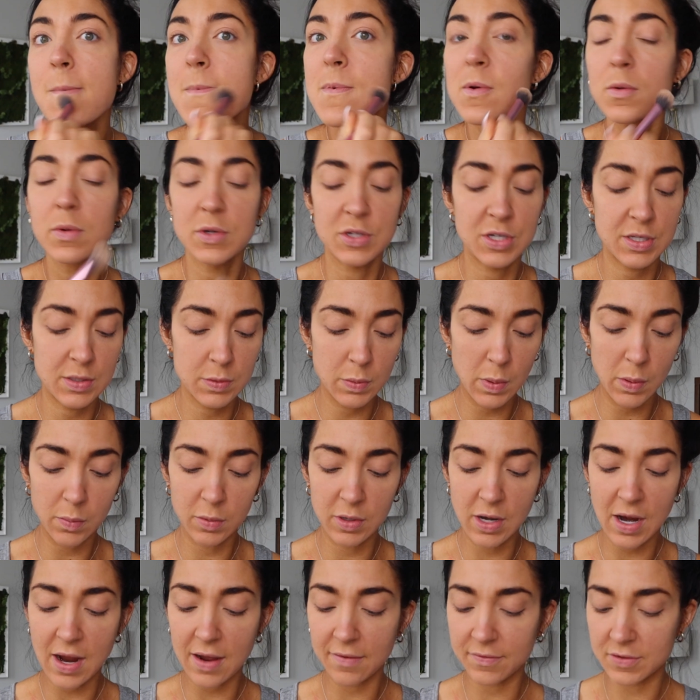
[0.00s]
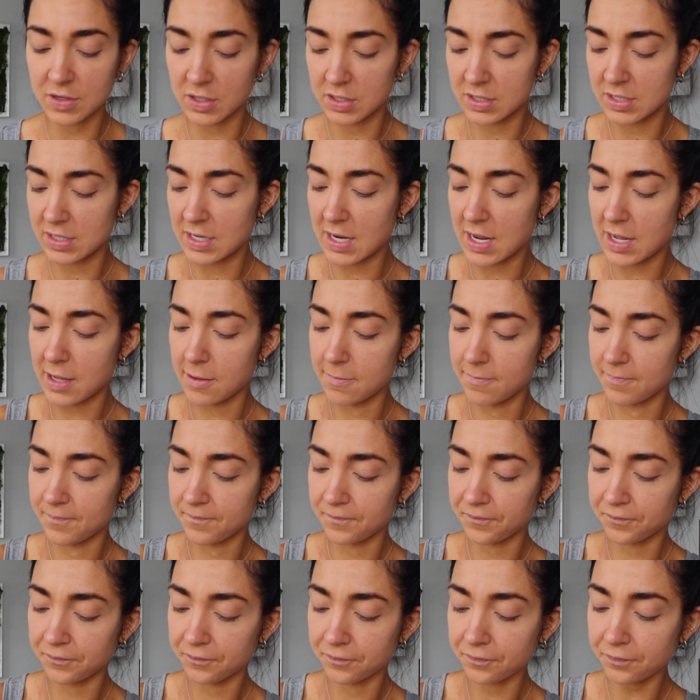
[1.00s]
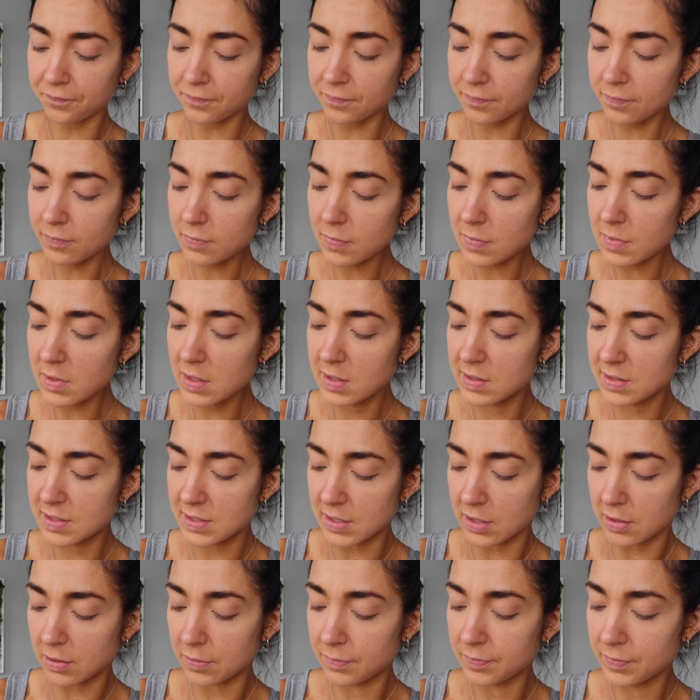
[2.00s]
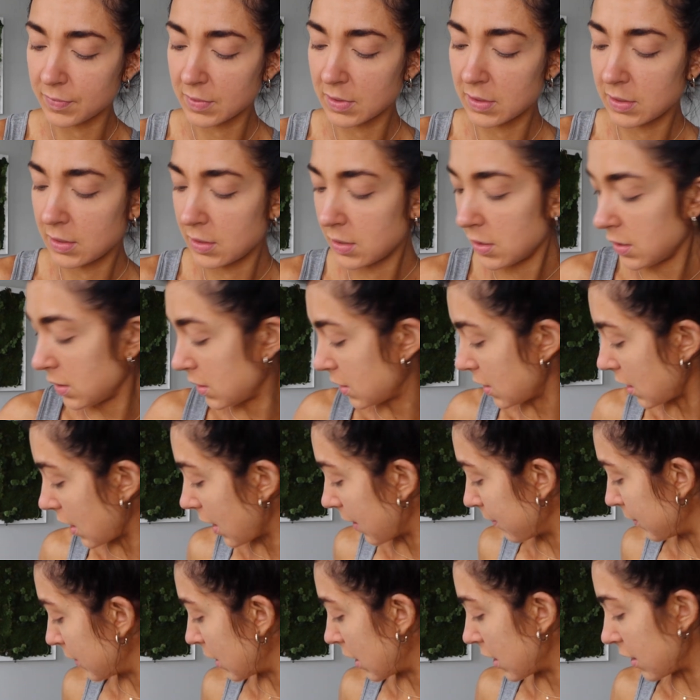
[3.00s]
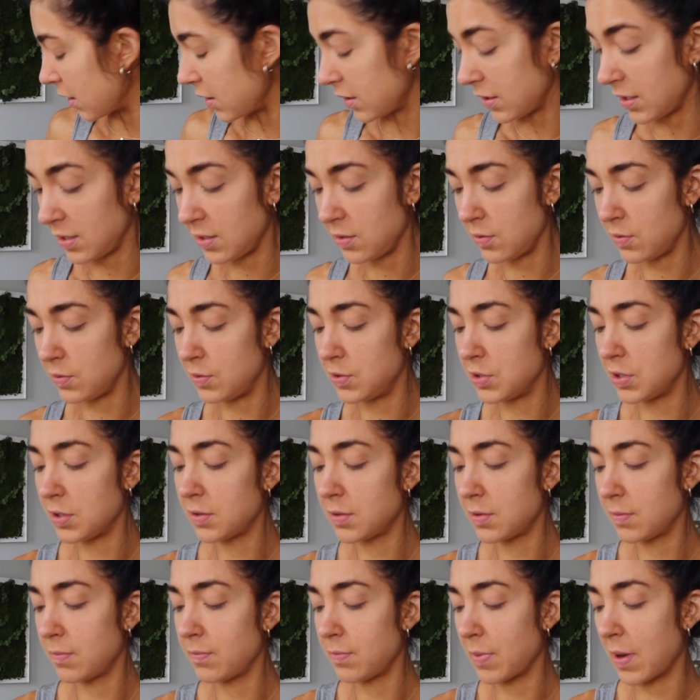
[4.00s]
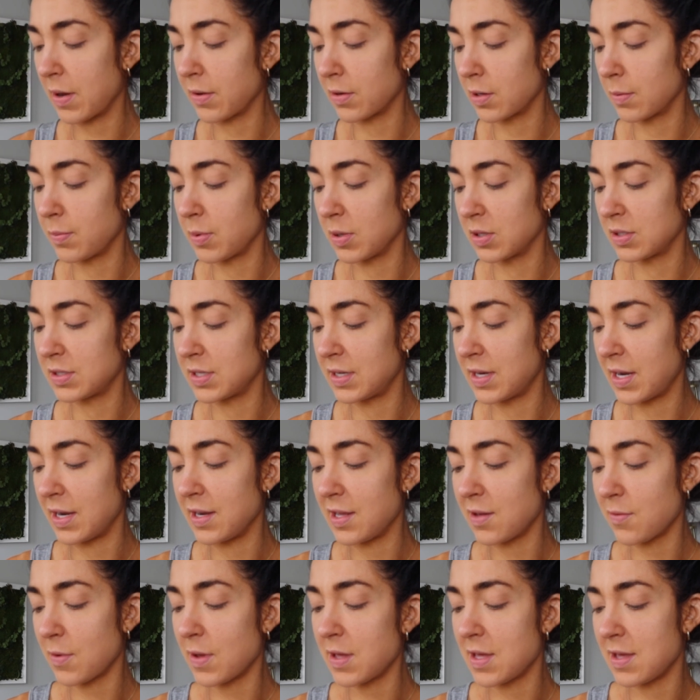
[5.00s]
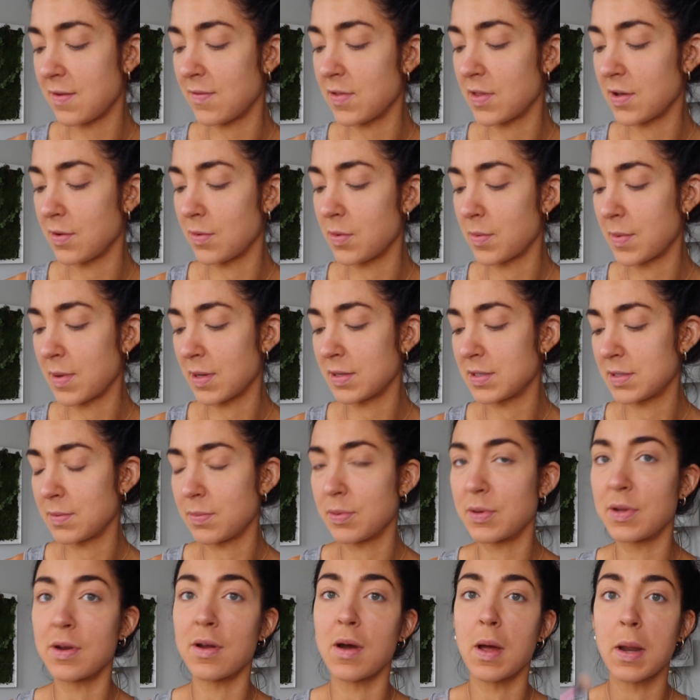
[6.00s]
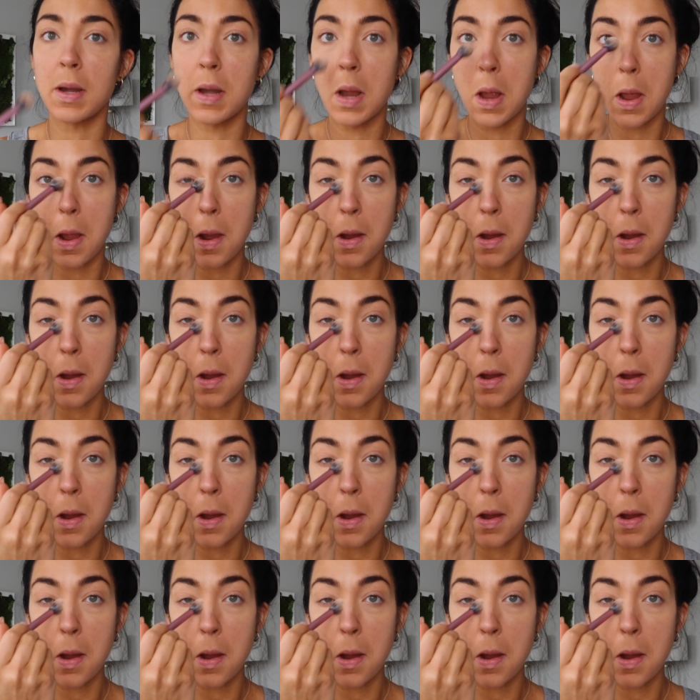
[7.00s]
which is what we're after today. So I'm not a huge powder person anyway, even though I'm about to put on